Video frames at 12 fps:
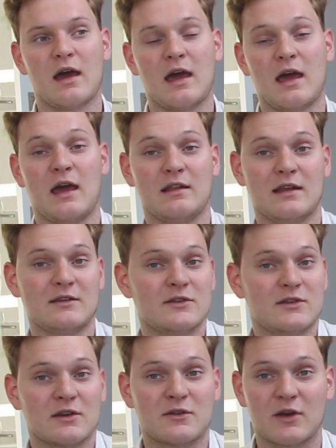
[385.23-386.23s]
And that's
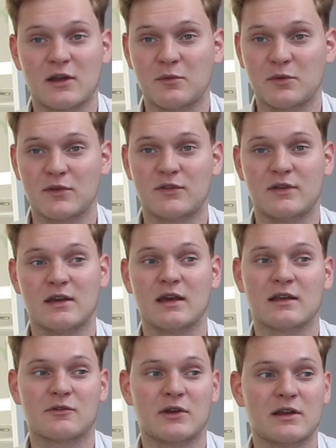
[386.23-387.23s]
just incredible to
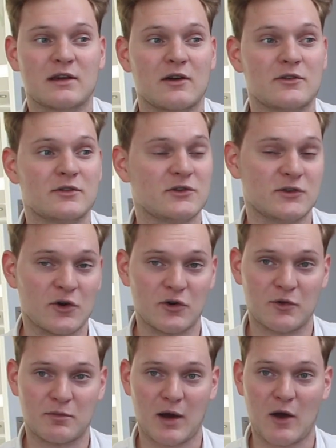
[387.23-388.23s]
see. It really goes to
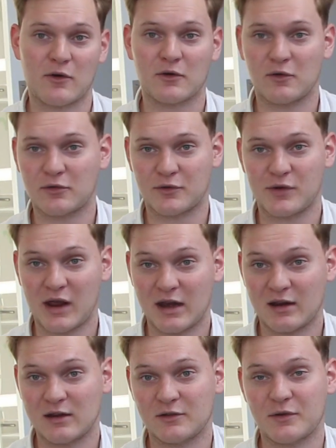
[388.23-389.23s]
show the power of
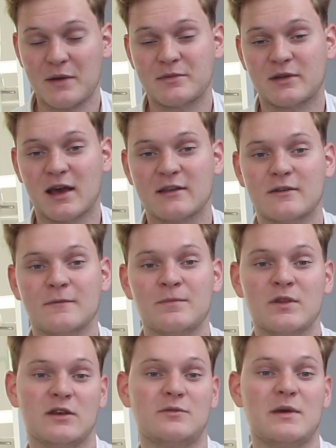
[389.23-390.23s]
creating these websites,
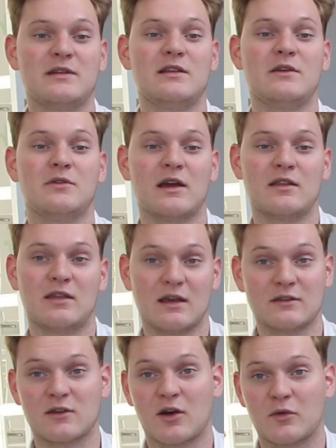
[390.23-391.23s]
especially when
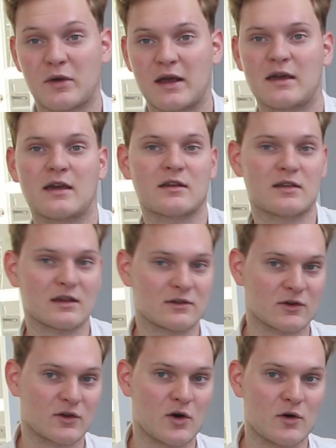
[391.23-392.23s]
things are ranking and
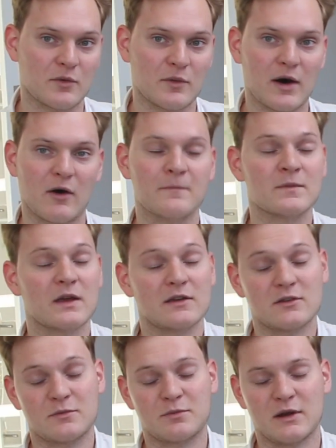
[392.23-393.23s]
things are going well.
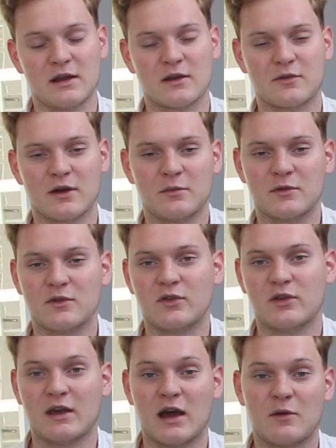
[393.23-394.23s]
It's just pretty incredible to
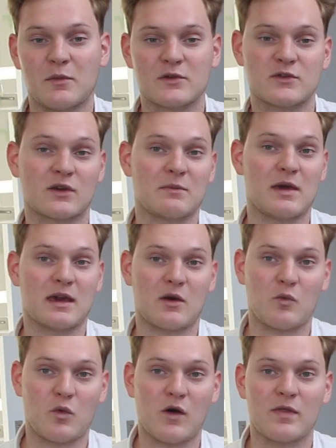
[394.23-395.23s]
see how much you can make
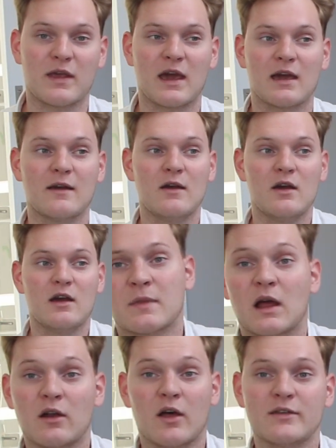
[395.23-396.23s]
in one day.
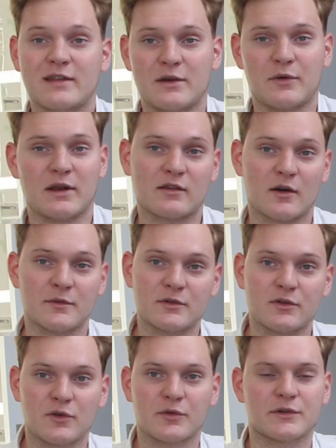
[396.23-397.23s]
Now, lastly, when it
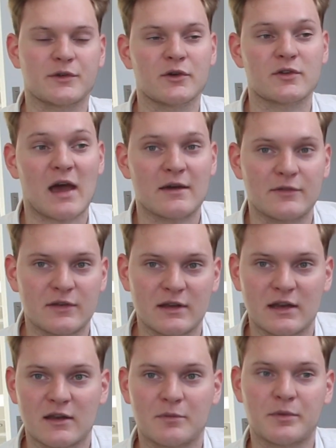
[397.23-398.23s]
comes to the results I've
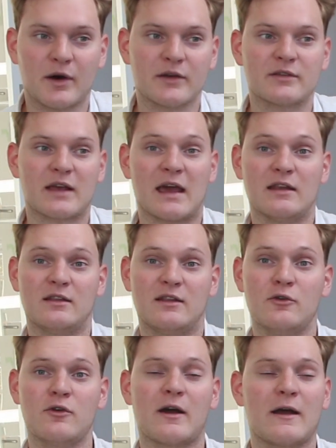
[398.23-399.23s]
seen in the past, I
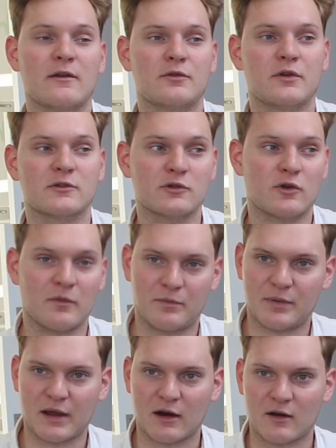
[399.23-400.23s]
do kind of want to
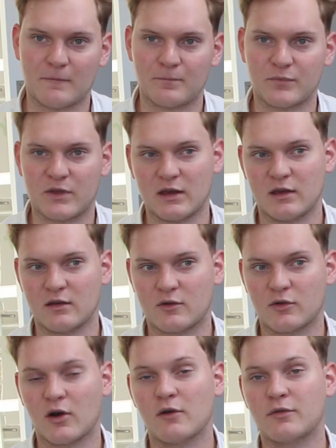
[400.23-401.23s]
compare the
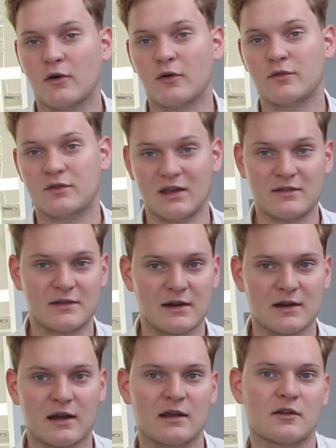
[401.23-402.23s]
graph of this
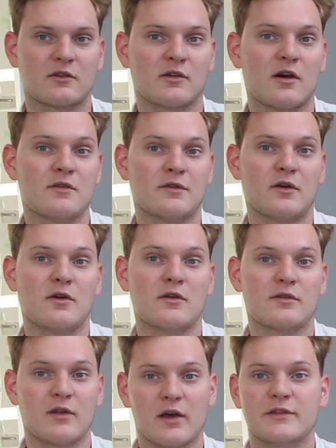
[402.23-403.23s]
year and the graph
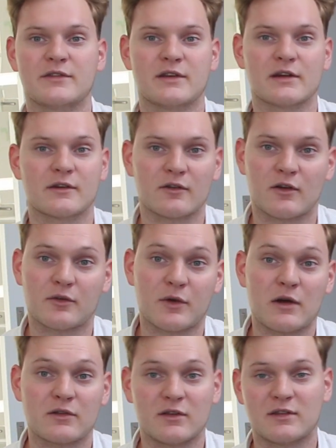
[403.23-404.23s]
of last year
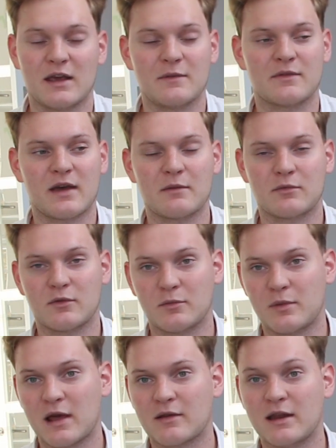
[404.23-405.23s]
around the same time to
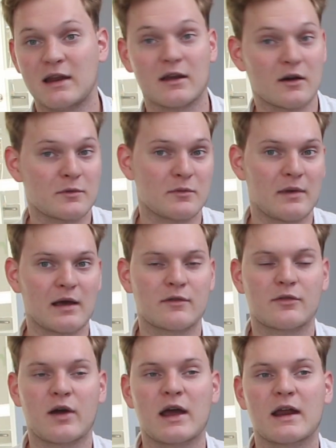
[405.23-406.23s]
leading up to Black
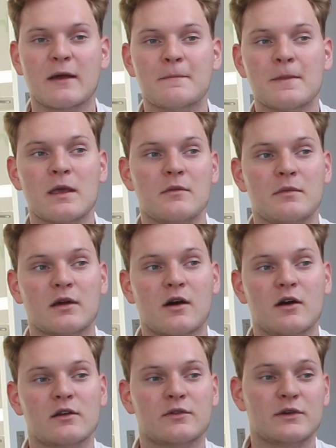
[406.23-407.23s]
Friday.
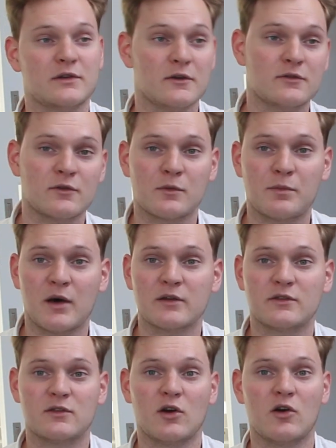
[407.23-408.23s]
Because results from the
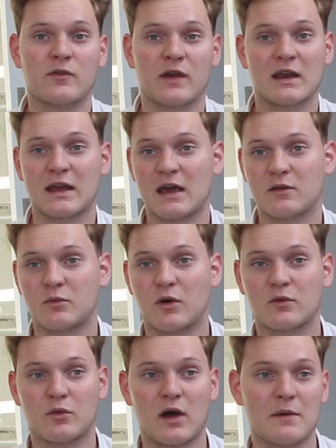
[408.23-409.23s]
past don't indicate
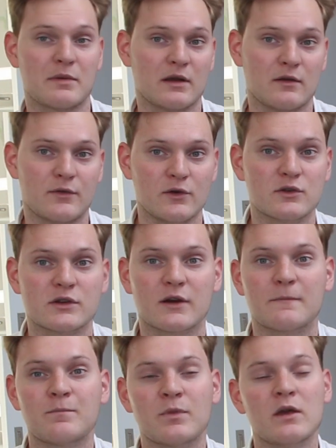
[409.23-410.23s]
what will happen in the
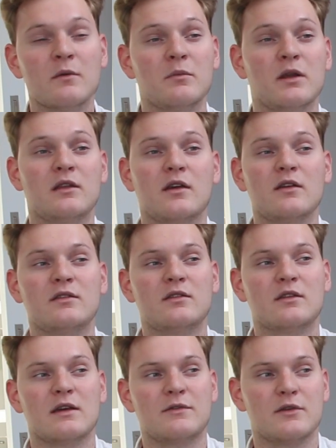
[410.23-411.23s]
future, but it
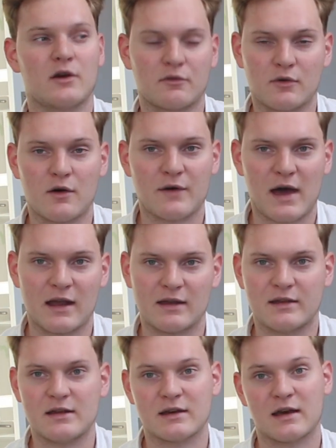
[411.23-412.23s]
does give you a rough
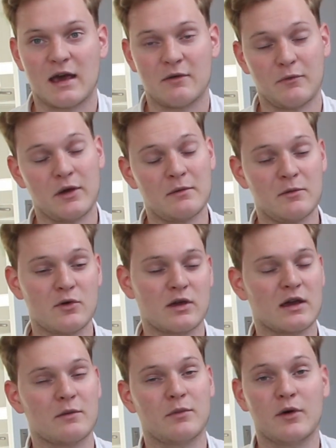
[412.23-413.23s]
idea. And when I'm
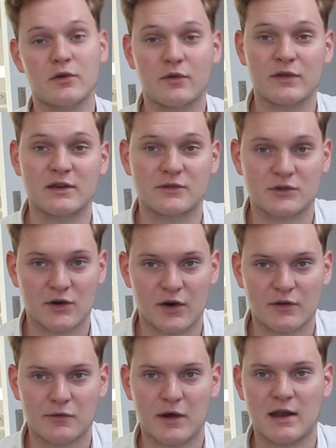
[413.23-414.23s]
looking at both of these
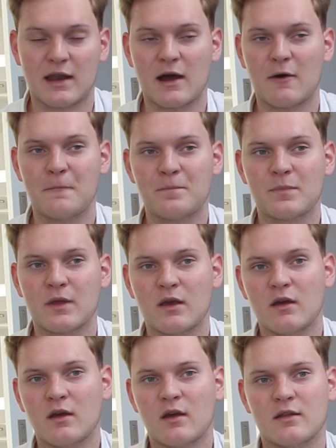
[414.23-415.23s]
charts right now,
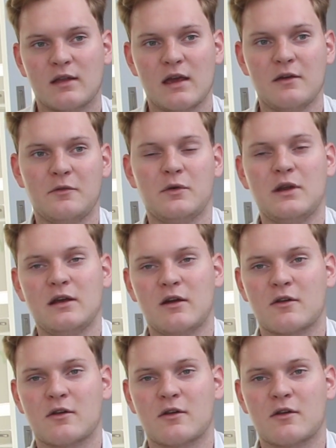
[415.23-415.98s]
they really